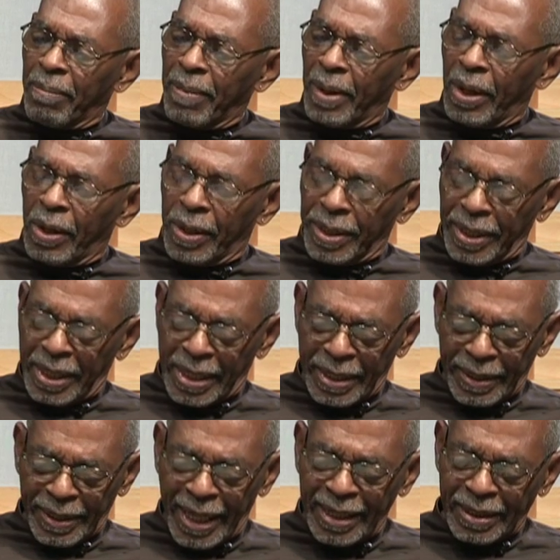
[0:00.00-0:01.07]
on
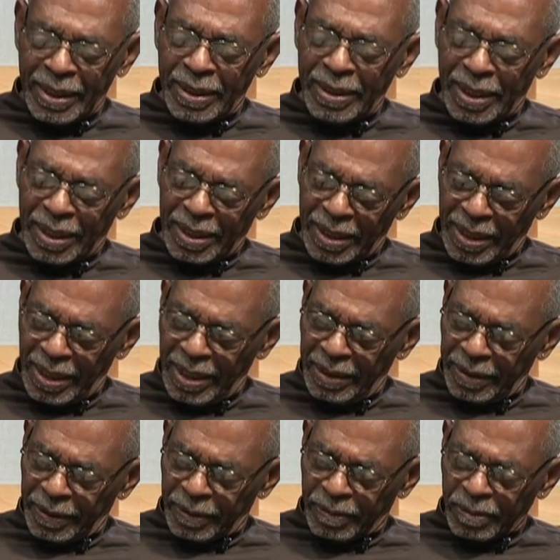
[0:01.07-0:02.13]

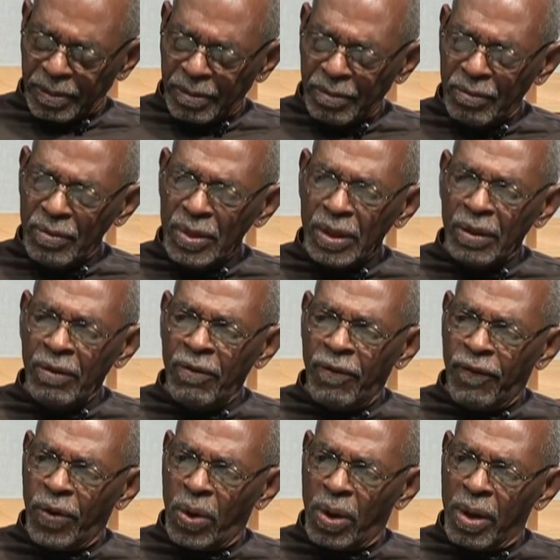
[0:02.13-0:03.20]

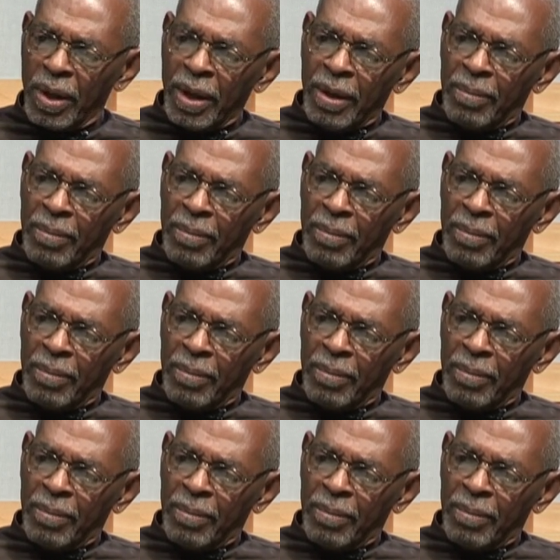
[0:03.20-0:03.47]
1964,